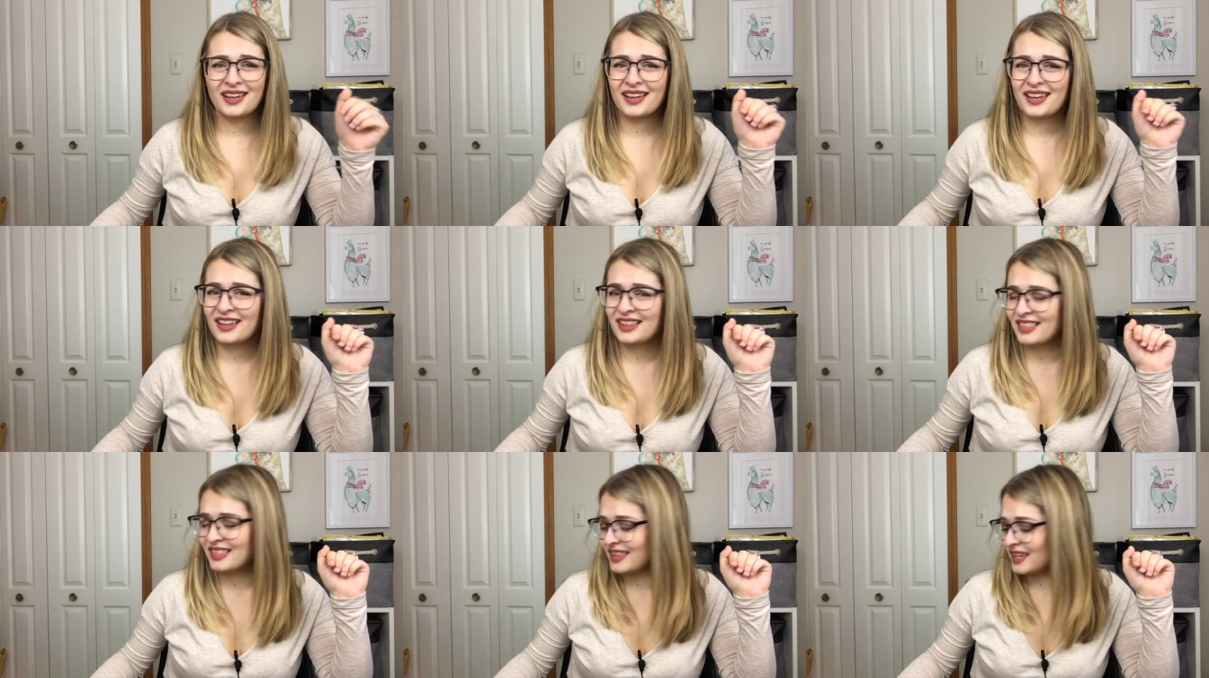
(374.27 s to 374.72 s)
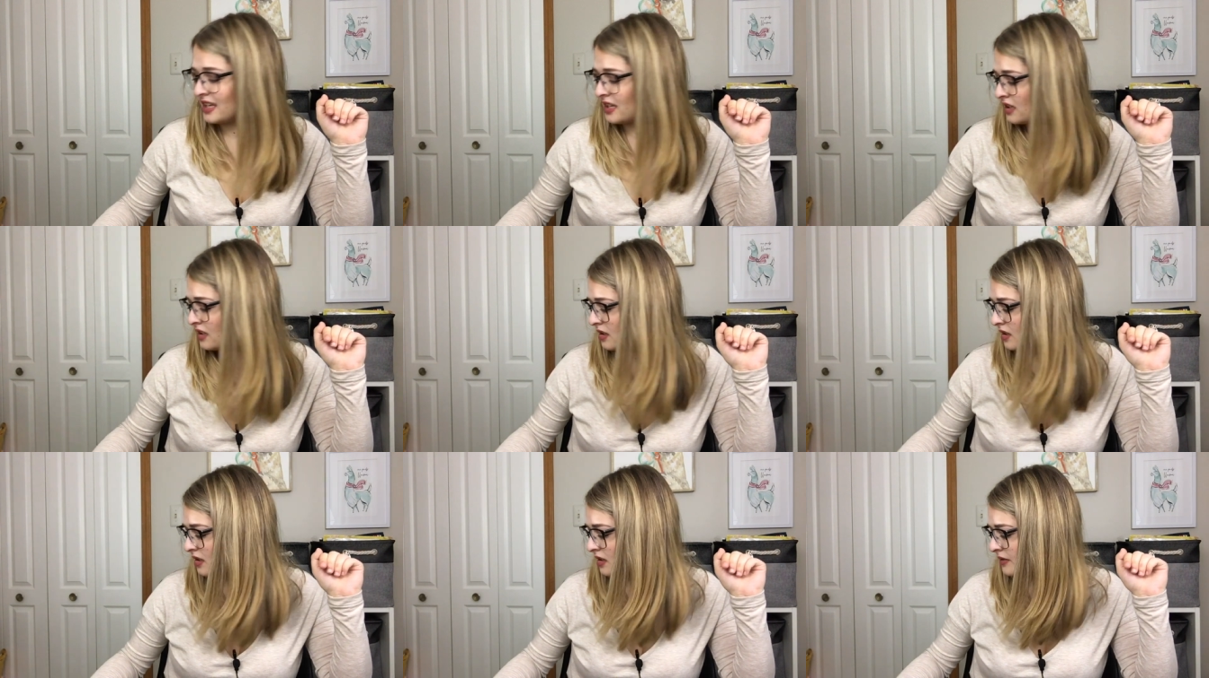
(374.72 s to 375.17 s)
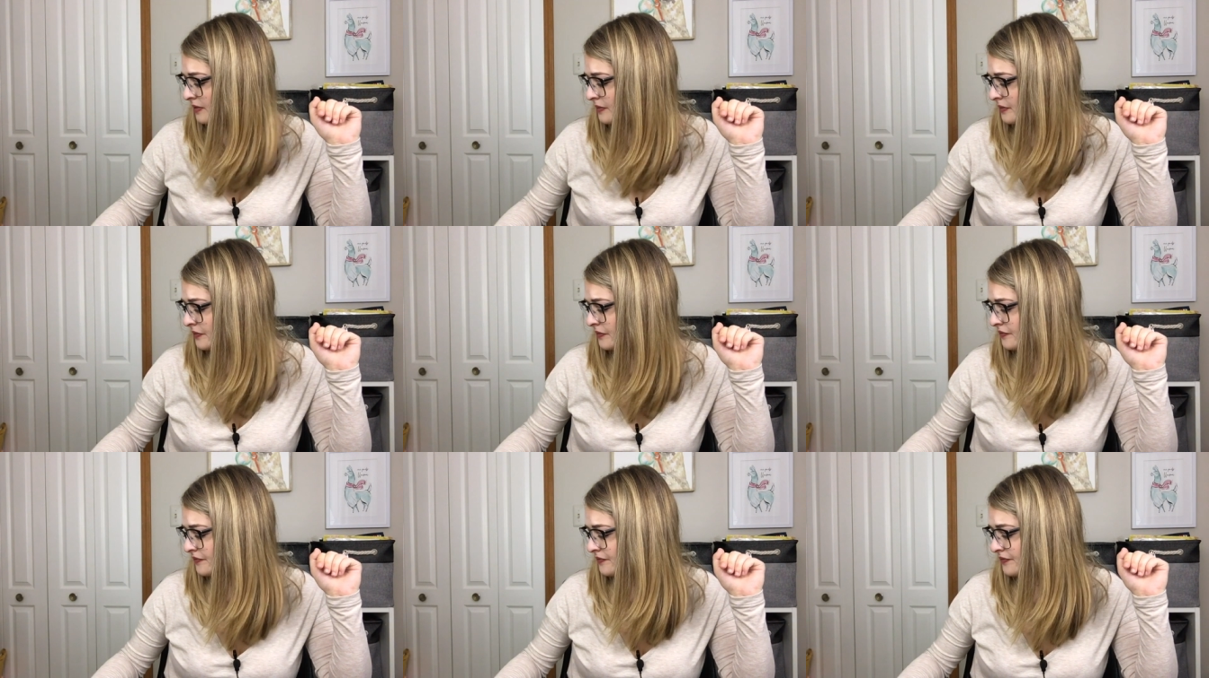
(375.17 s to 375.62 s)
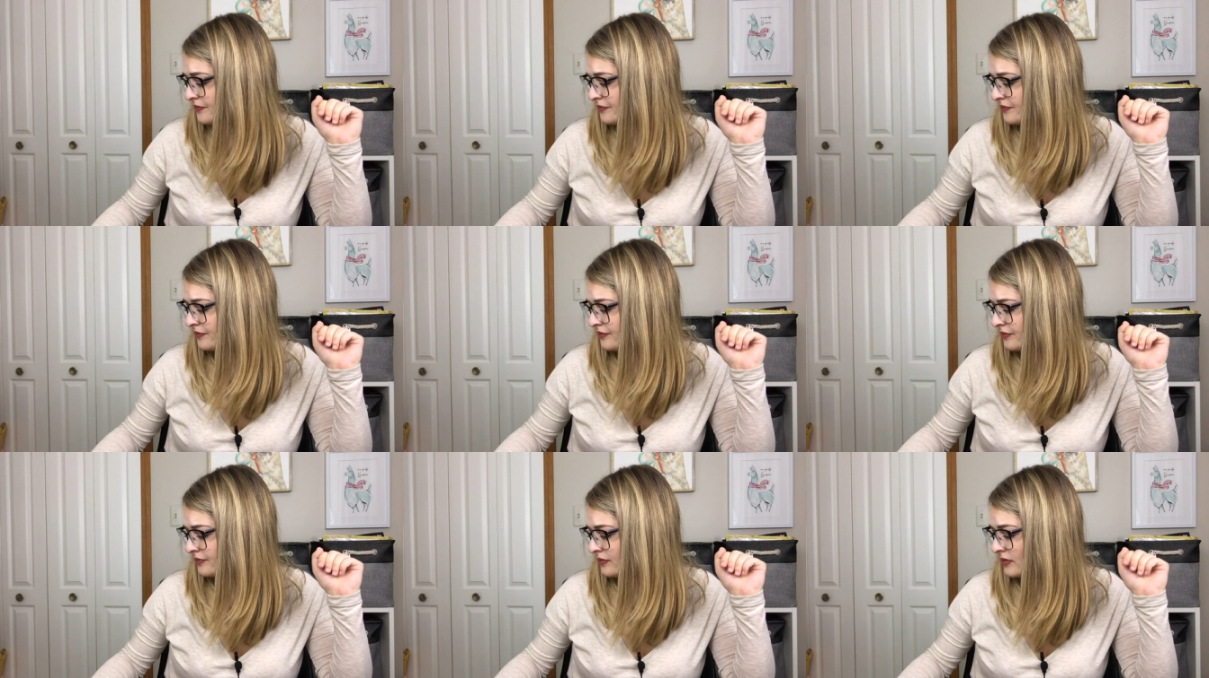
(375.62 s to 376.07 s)
I think
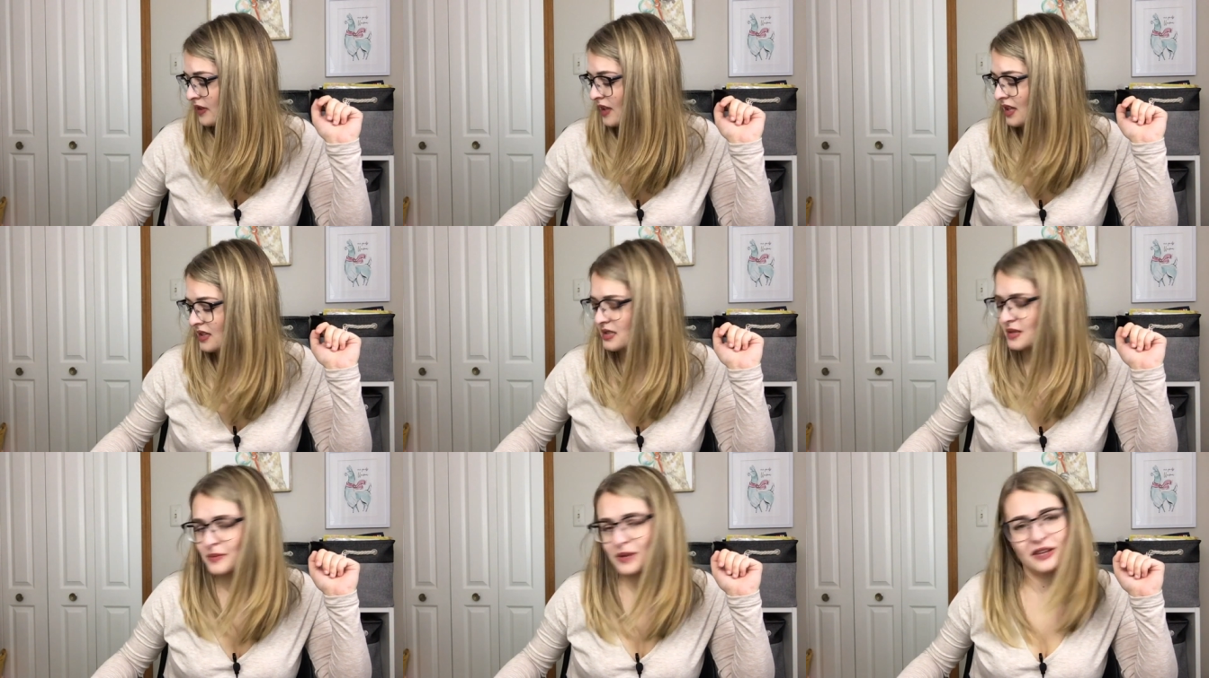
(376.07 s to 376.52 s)
that's